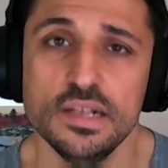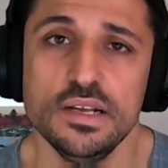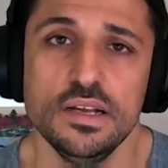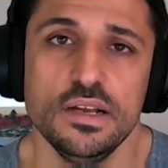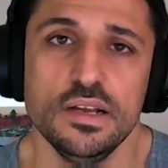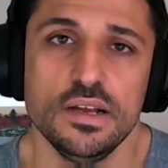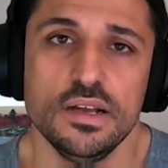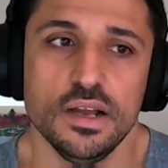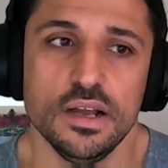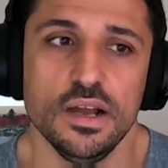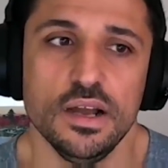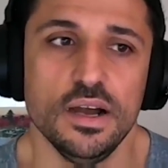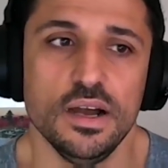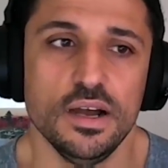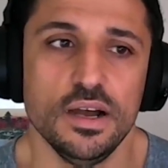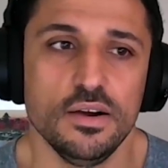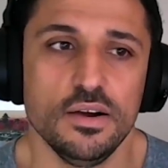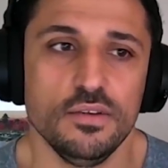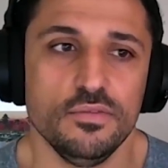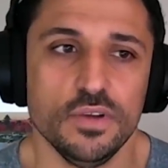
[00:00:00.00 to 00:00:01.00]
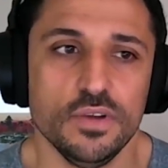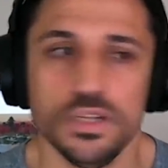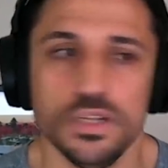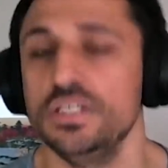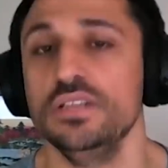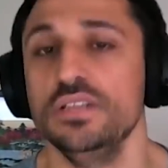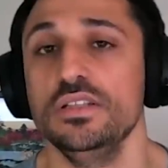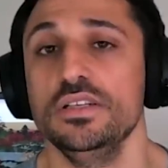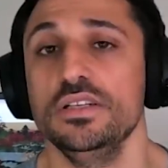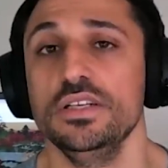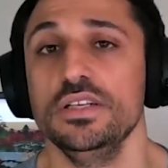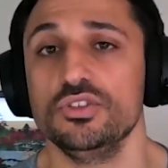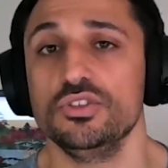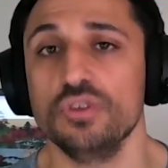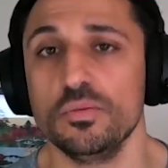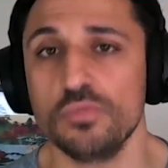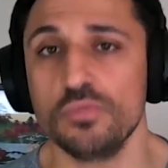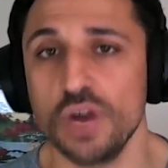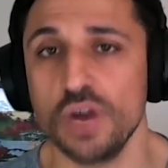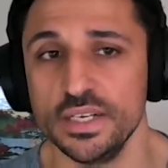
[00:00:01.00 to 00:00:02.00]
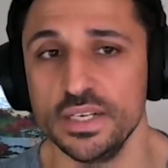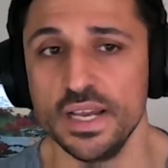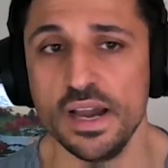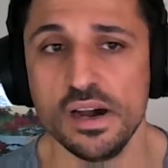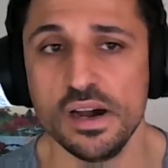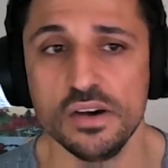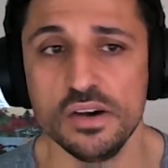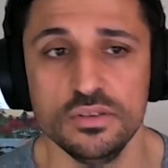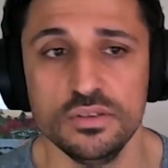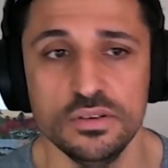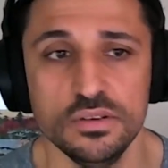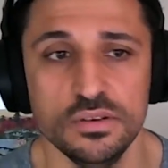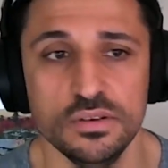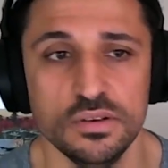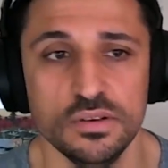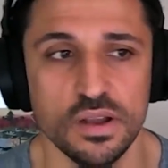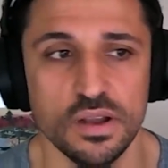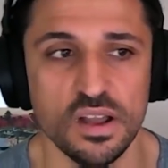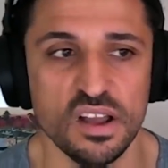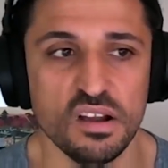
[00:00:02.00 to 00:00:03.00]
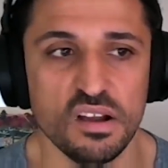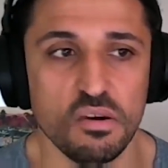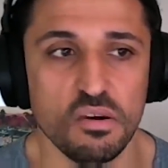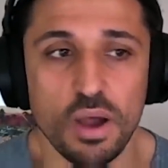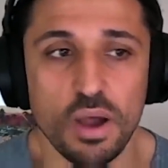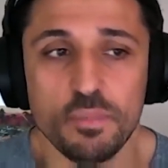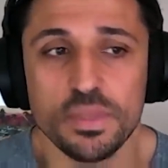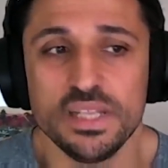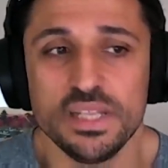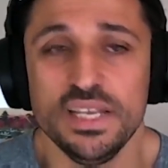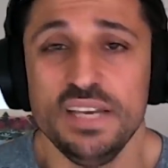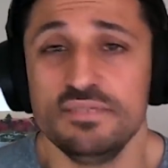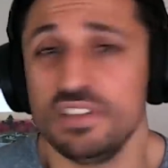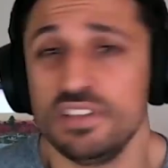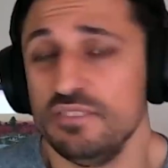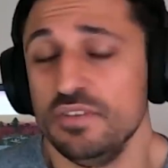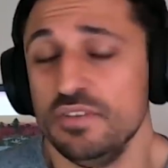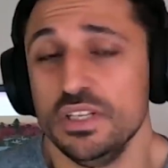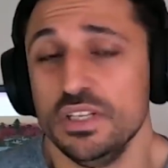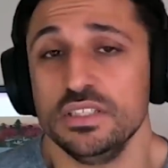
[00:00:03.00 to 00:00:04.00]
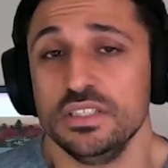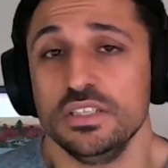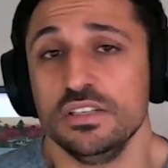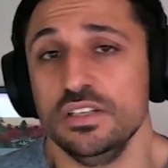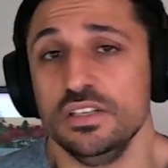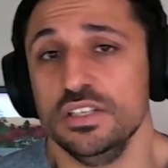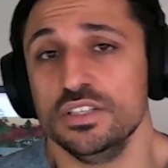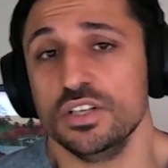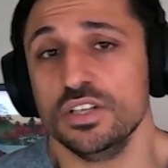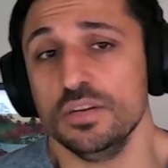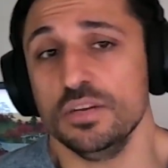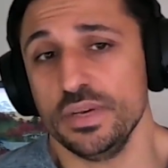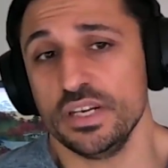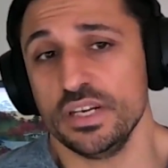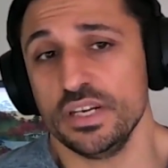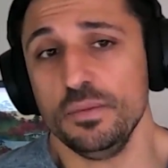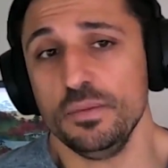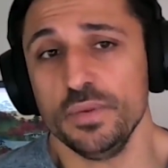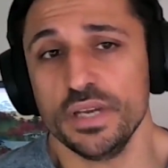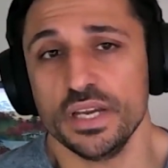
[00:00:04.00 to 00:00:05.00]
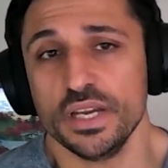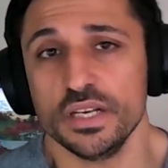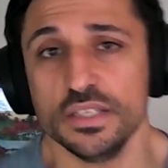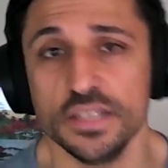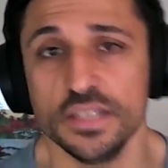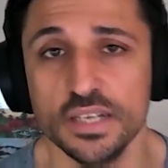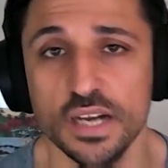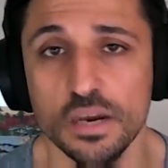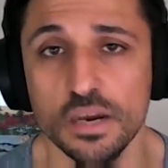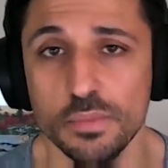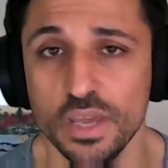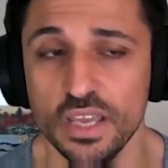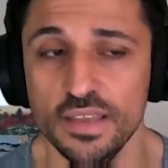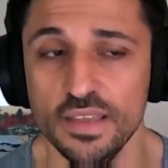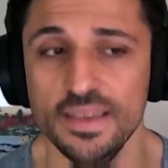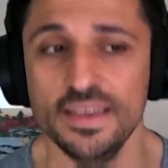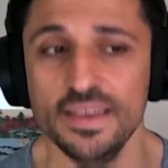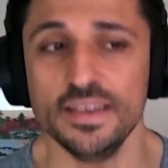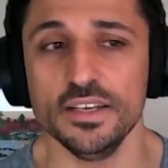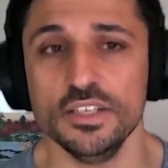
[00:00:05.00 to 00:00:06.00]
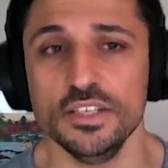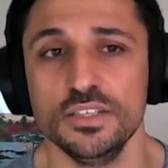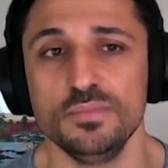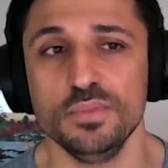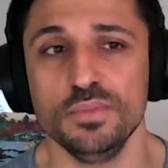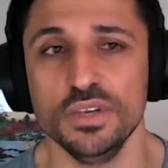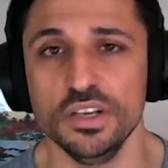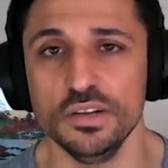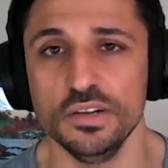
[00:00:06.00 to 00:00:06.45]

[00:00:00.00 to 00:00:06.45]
Uh, volatility has dropped right down. Uh, I believe that volatility is going to pick up again in the coming years, but